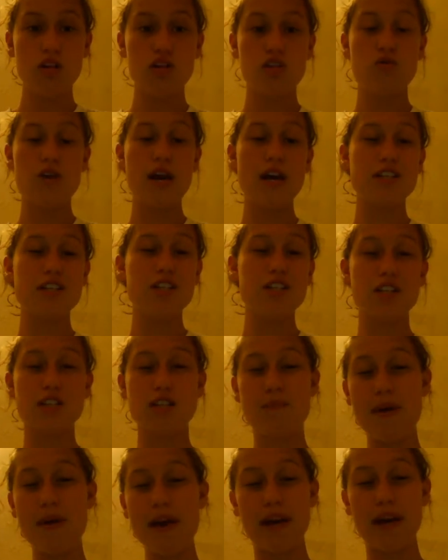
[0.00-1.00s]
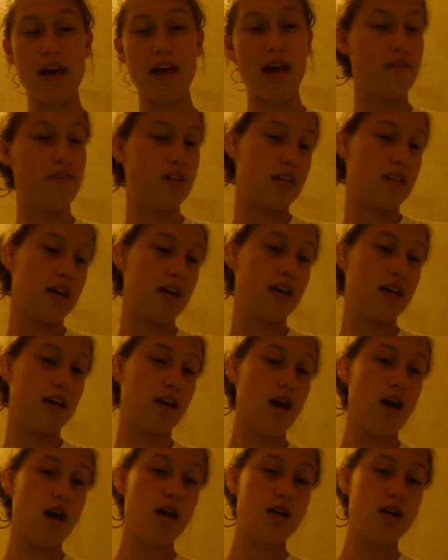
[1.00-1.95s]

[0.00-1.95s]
You can't just expect everything